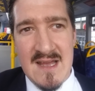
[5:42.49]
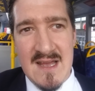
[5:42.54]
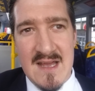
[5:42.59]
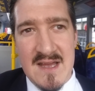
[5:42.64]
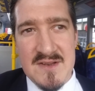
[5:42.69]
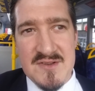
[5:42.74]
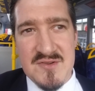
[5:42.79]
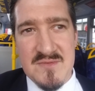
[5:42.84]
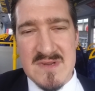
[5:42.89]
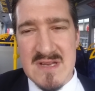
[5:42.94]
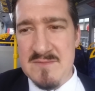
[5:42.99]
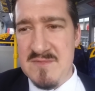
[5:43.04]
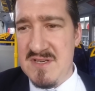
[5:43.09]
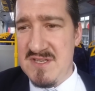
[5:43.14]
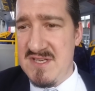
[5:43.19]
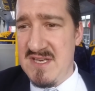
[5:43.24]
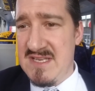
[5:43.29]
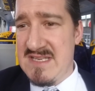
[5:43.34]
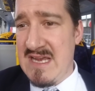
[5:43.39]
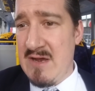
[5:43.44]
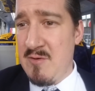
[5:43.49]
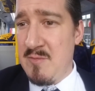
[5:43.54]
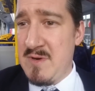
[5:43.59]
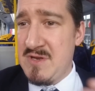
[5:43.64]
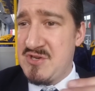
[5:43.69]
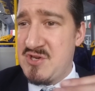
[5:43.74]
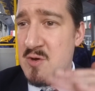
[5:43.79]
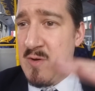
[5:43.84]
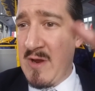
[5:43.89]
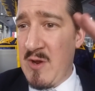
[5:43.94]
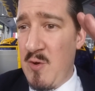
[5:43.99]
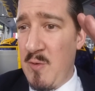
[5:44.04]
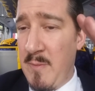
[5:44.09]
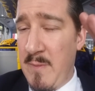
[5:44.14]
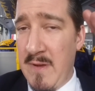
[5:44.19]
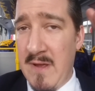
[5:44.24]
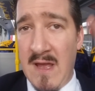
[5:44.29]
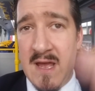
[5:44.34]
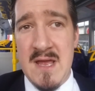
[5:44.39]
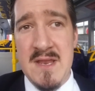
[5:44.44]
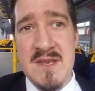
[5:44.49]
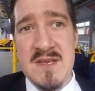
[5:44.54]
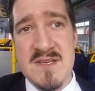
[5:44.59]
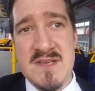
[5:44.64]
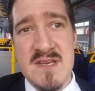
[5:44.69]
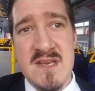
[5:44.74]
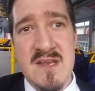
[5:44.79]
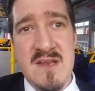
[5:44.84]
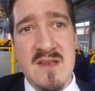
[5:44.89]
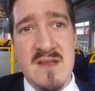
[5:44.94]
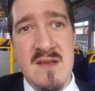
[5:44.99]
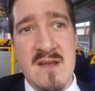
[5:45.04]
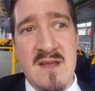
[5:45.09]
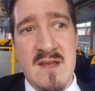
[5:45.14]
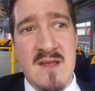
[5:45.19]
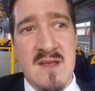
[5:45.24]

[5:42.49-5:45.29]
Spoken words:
and sometimes you see Tower Bridge going up and you see